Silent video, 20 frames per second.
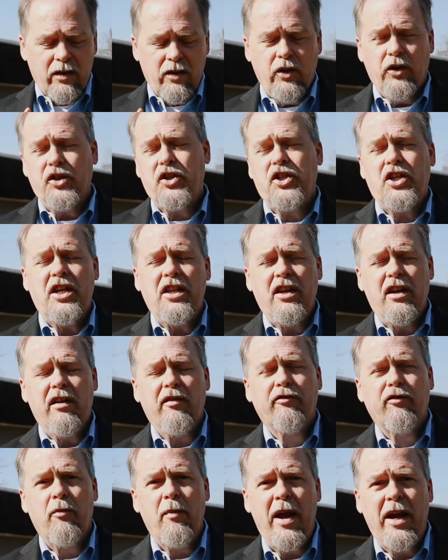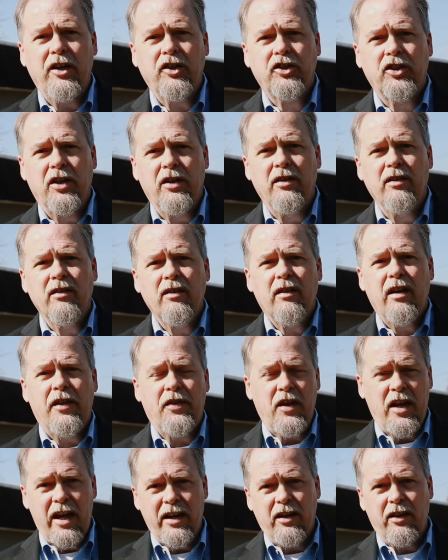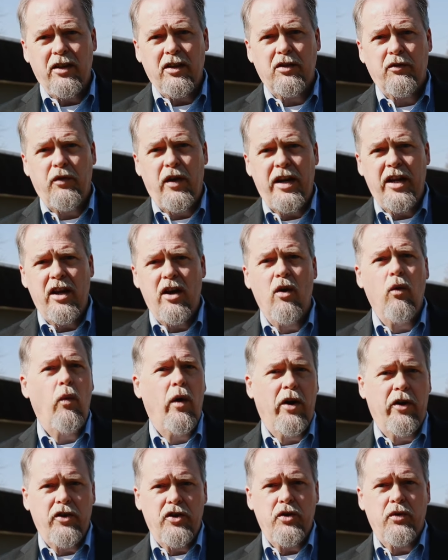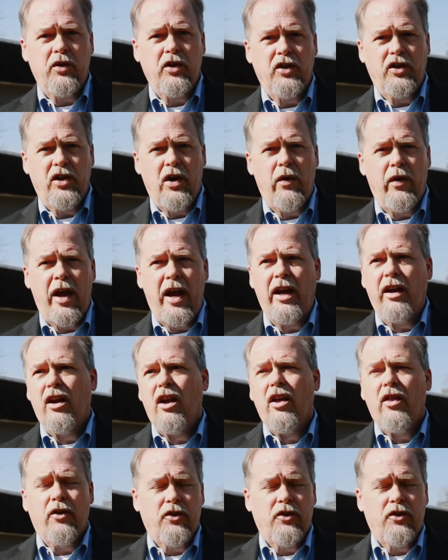You'll see the information at the end of this video where you can donate.